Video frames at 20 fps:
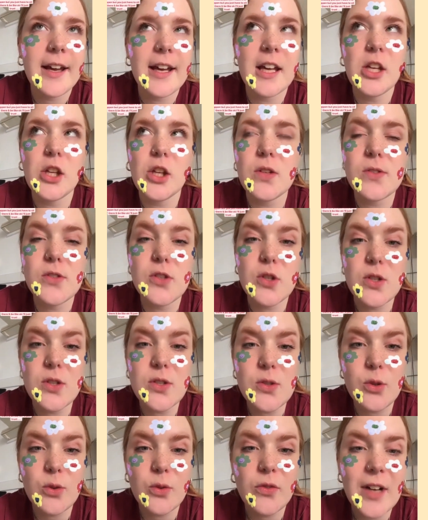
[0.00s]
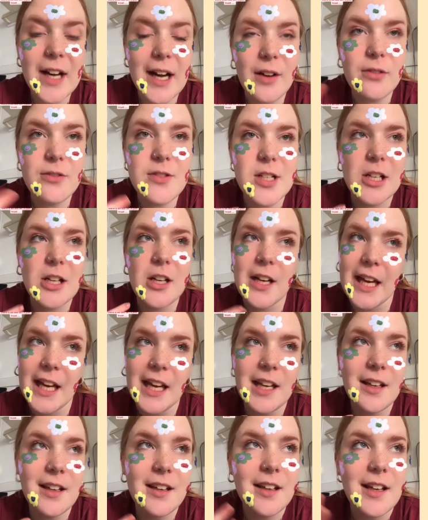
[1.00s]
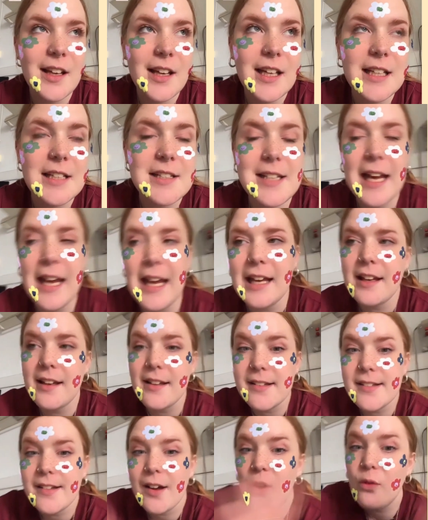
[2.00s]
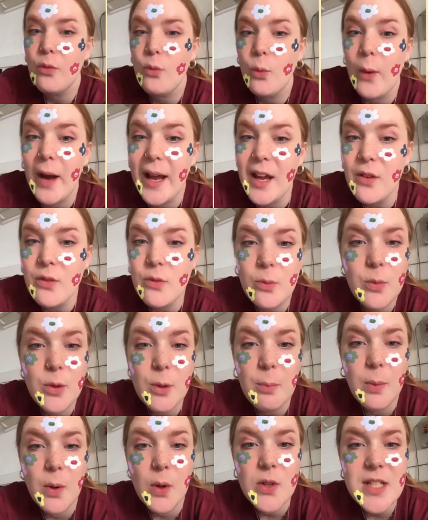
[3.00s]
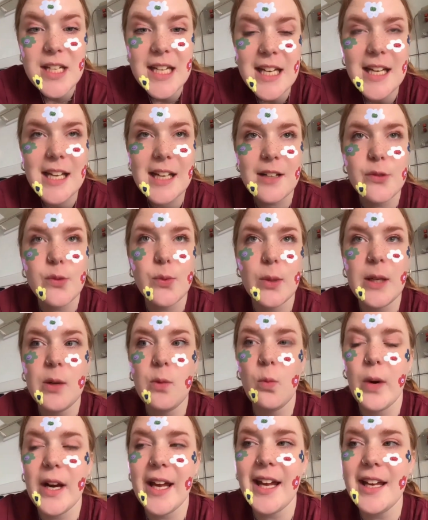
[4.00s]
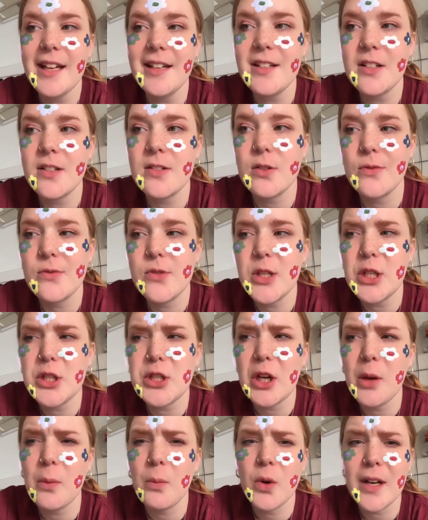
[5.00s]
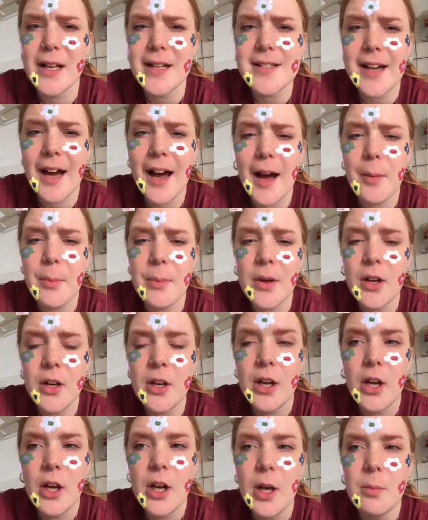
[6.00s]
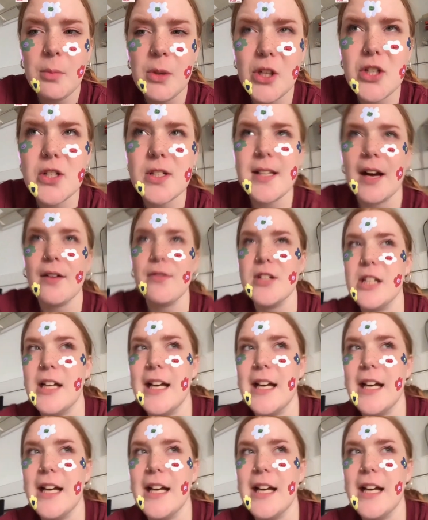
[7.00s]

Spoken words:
you just sort of have to like take yourself away from your body, and it's really weird because obviously you don't want it to happen, but you just have to